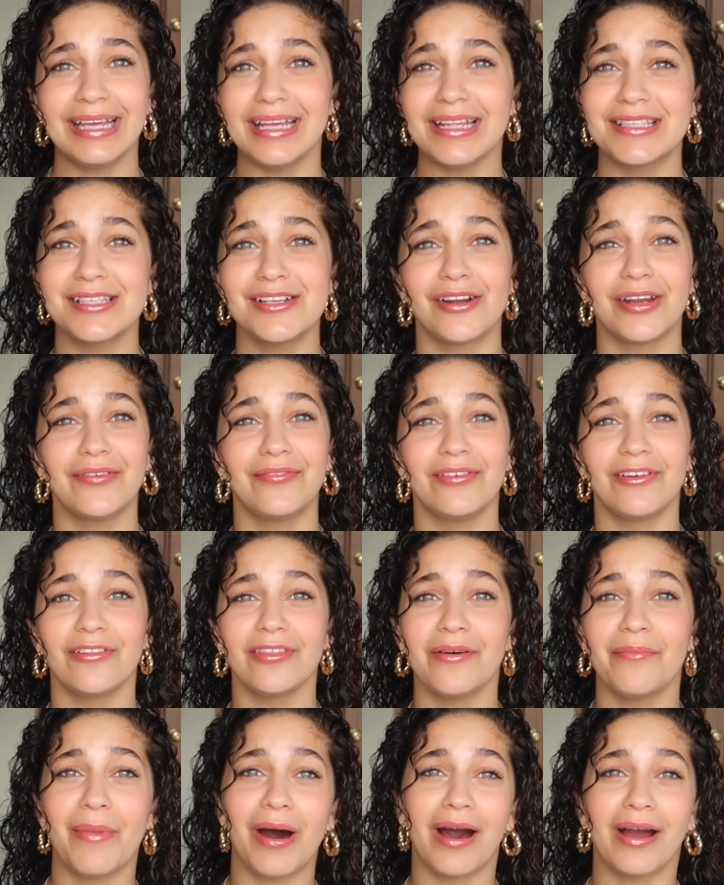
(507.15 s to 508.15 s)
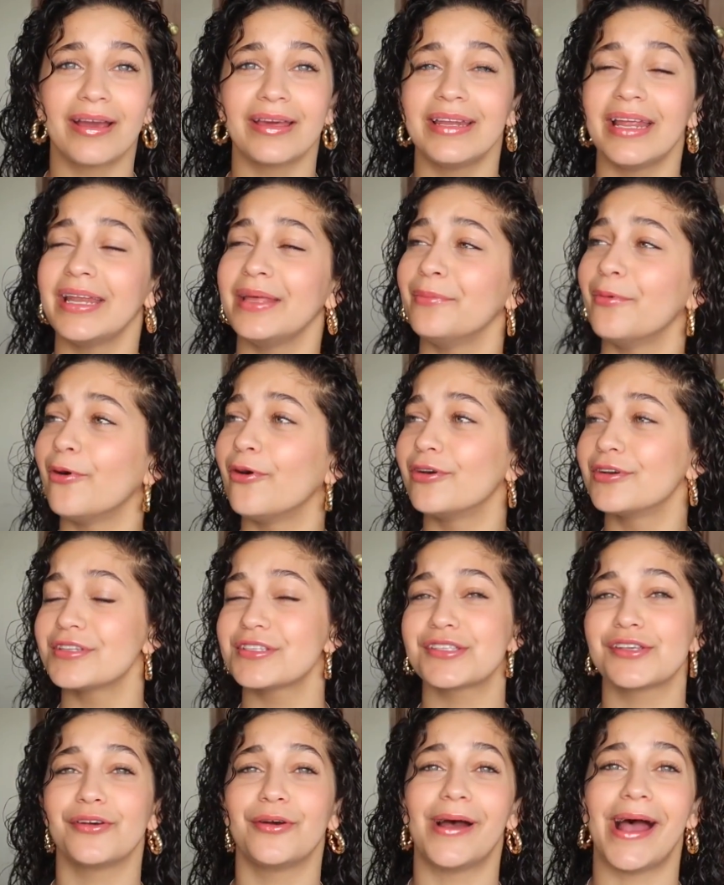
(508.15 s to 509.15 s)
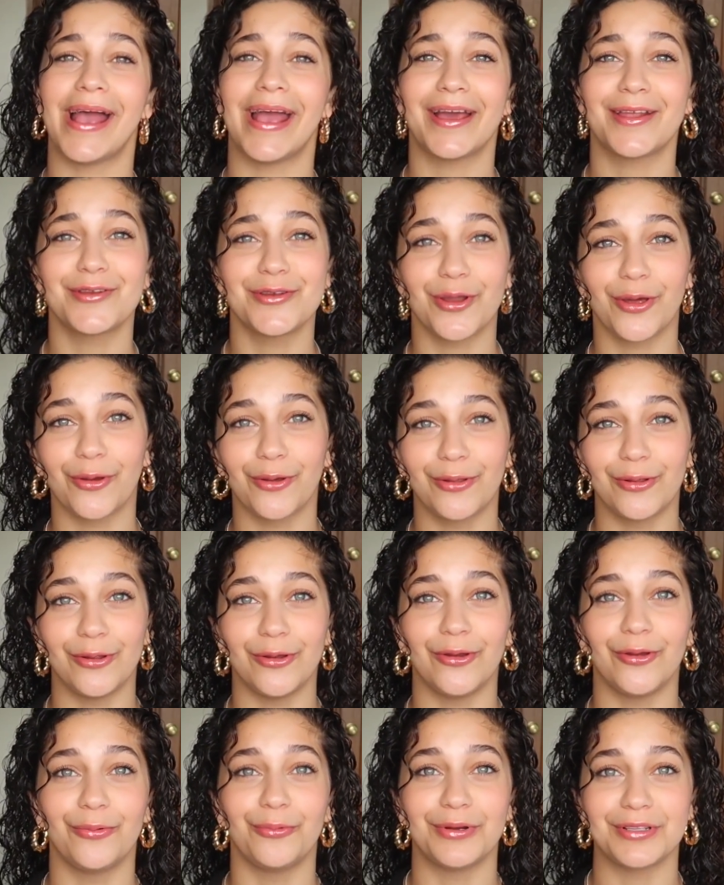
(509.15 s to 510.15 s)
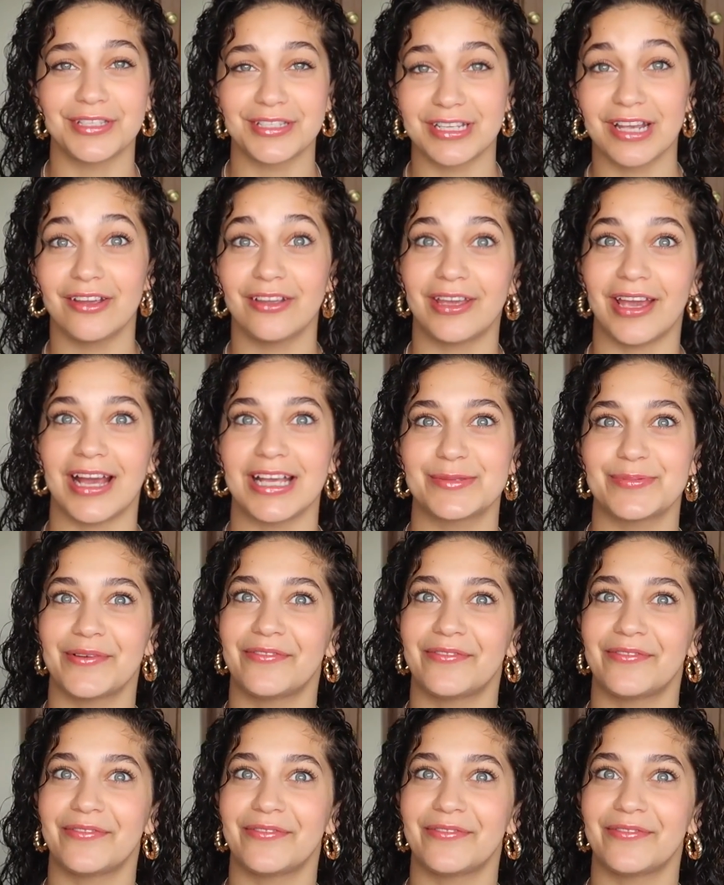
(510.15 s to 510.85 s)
it's not even on the market anymore, so I had no clue what to tell you guys.